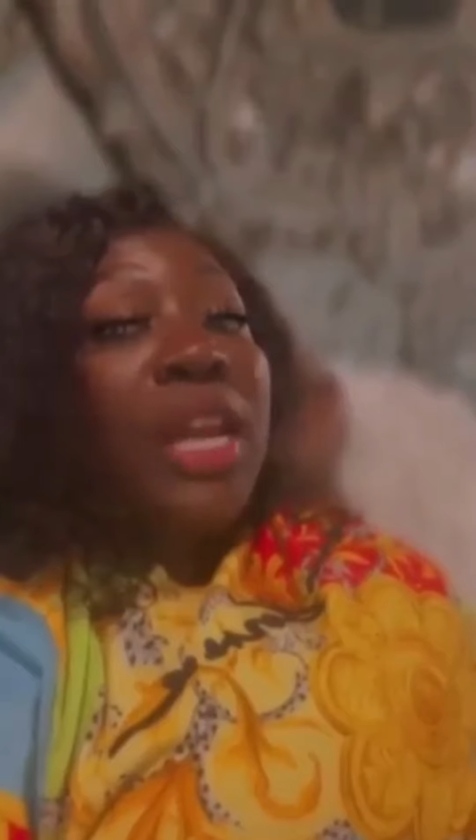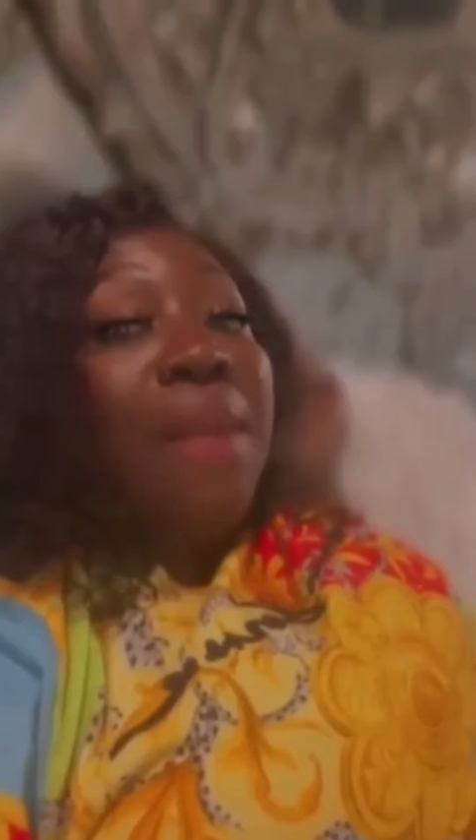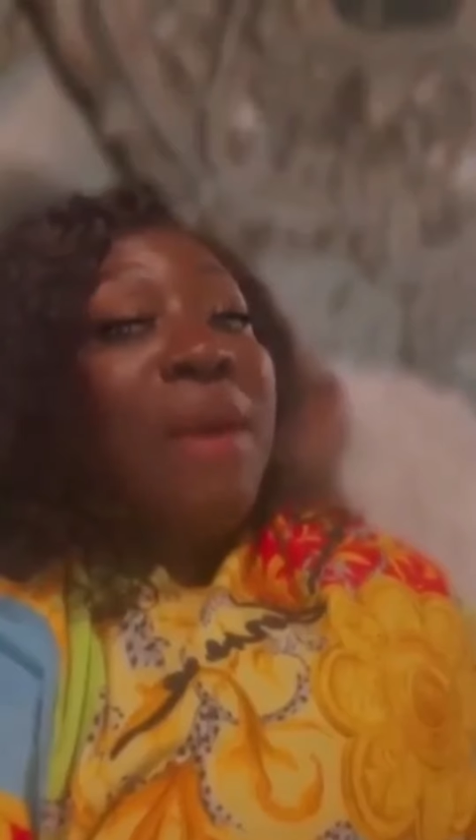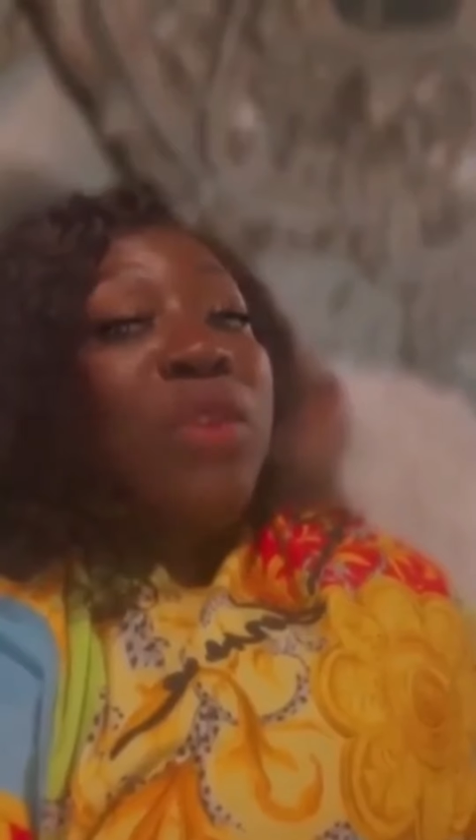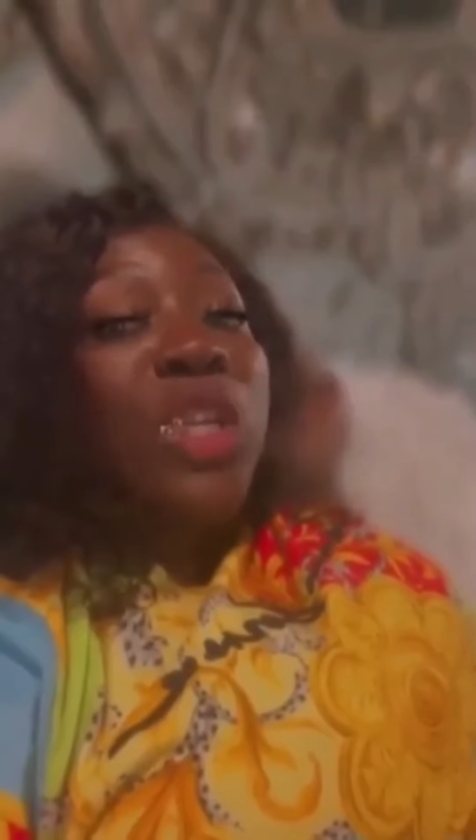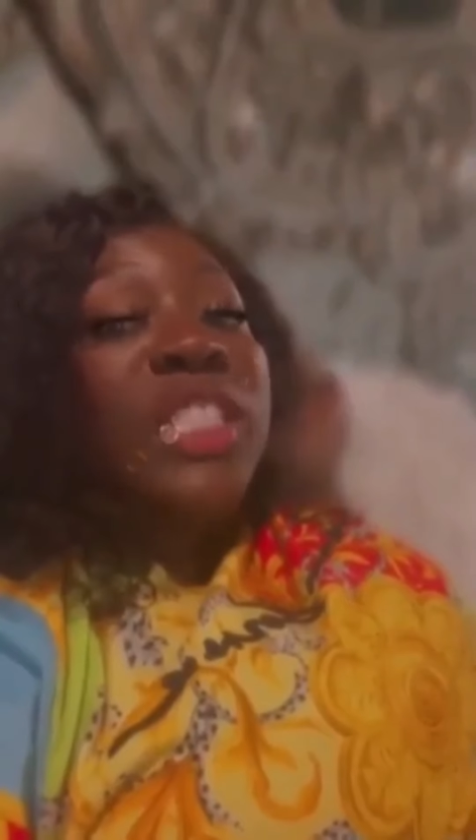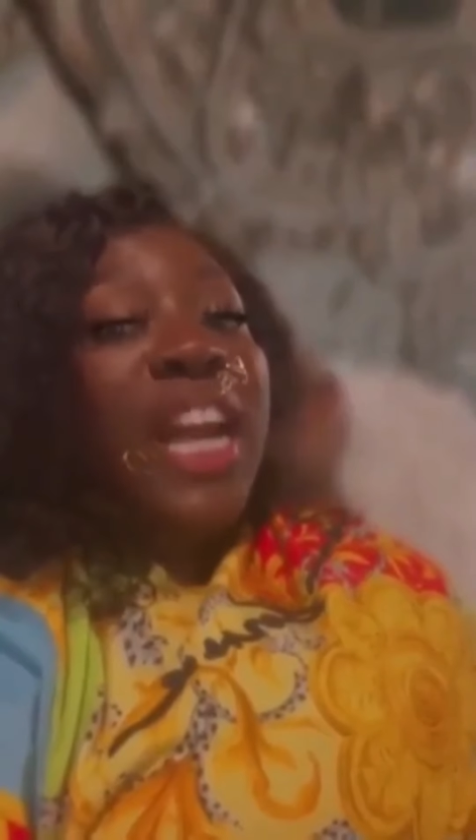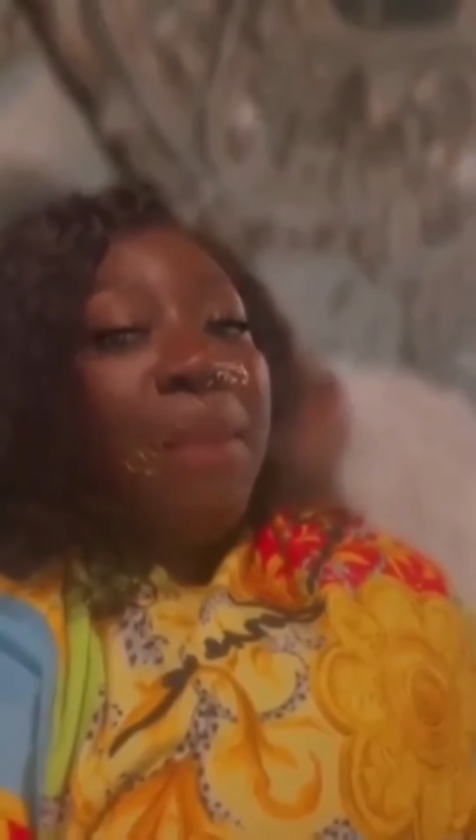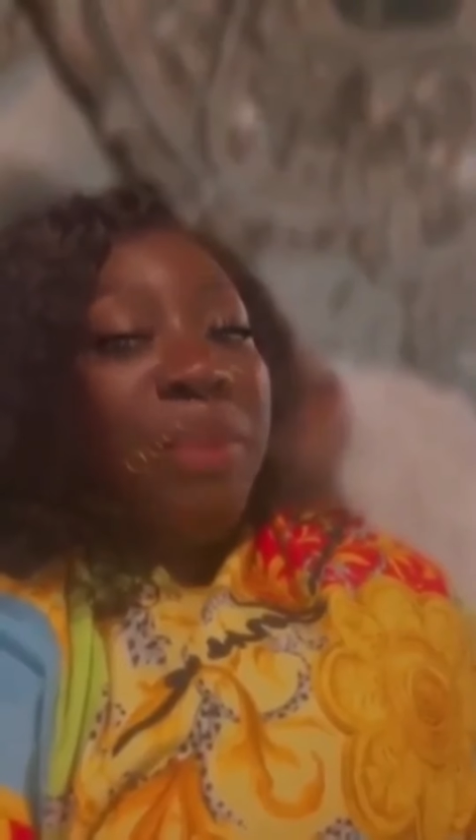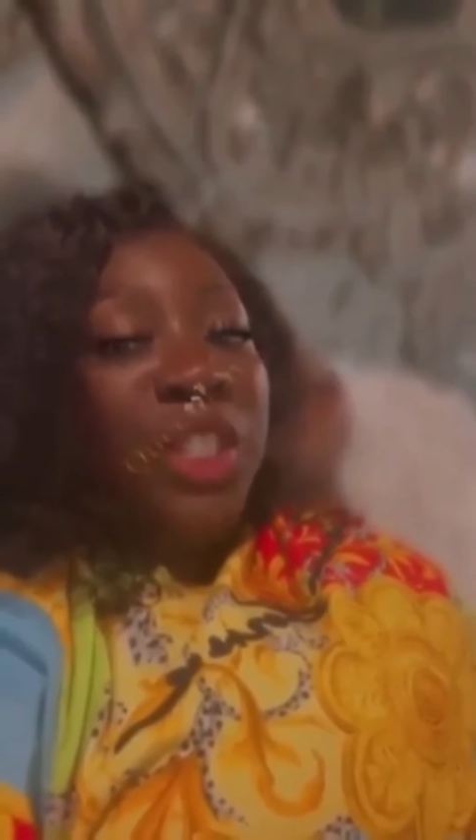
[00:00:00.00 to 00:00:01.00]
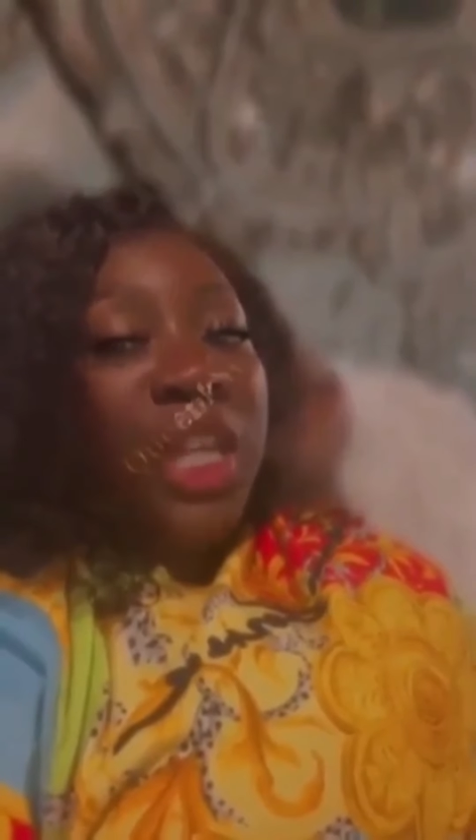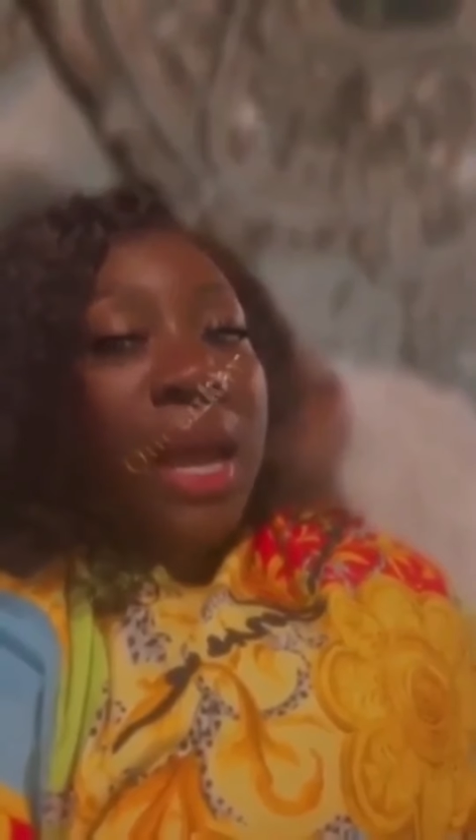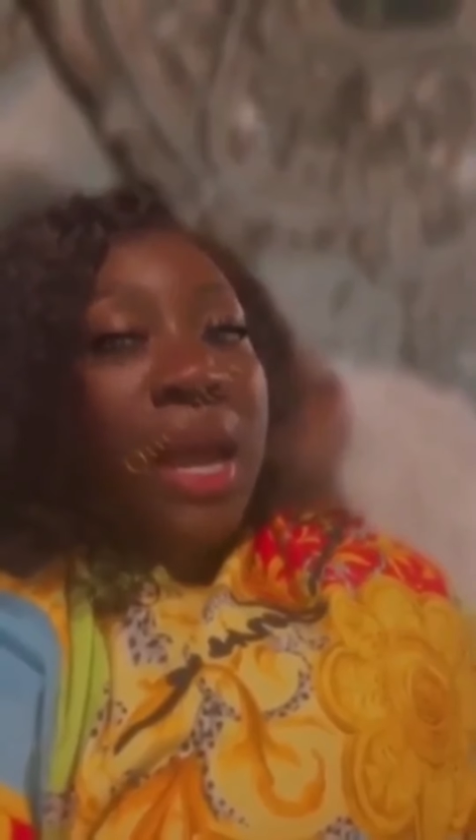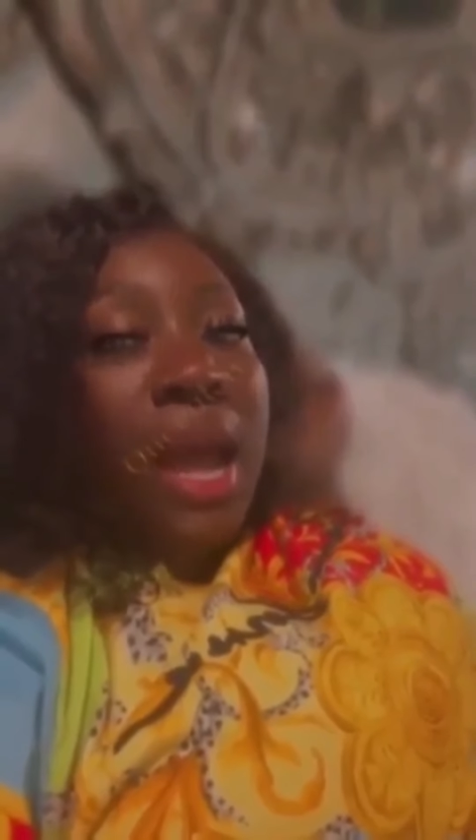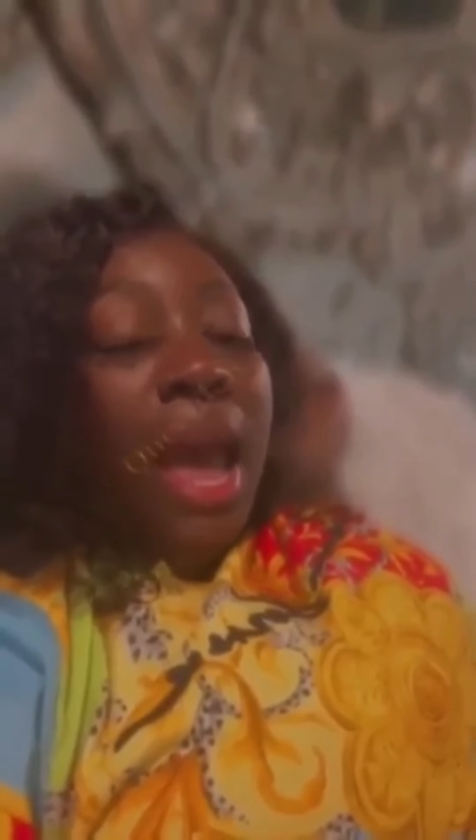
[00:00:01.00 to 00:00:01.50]
it look like me if I go take a
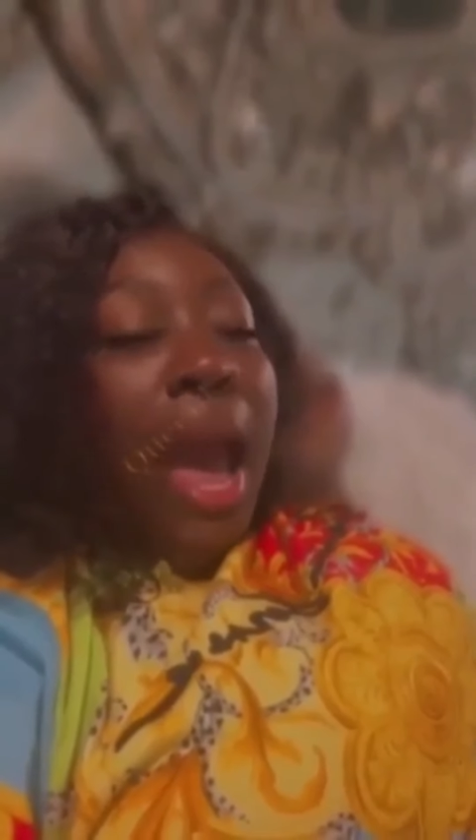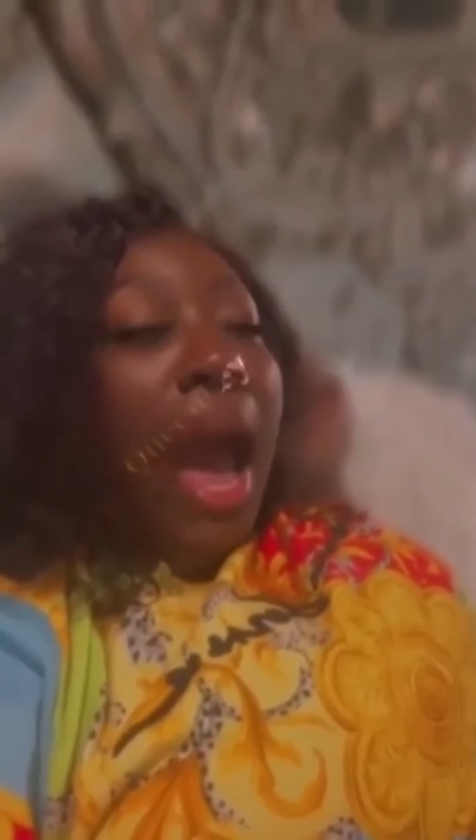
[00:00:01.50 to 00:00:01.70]
picture